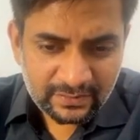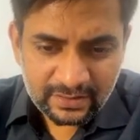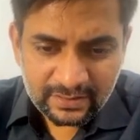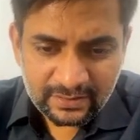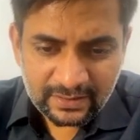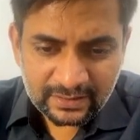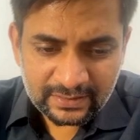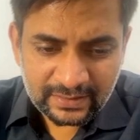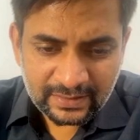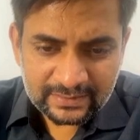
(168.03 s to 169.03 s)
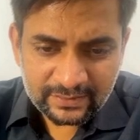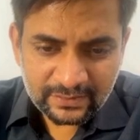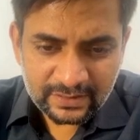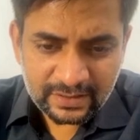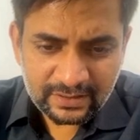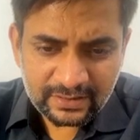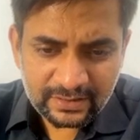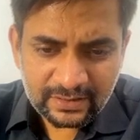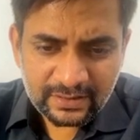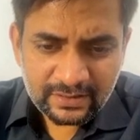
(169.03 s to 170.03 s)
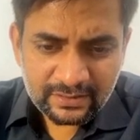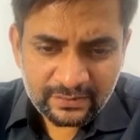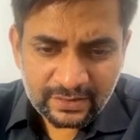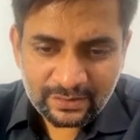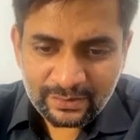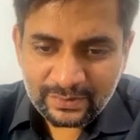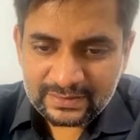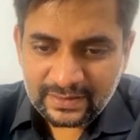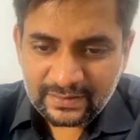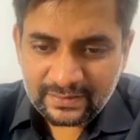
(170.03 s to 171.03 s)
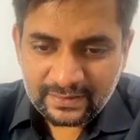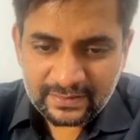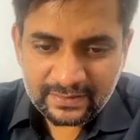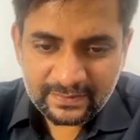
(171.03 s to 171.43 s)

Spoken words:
We didn't like the text over there. So we can always change it.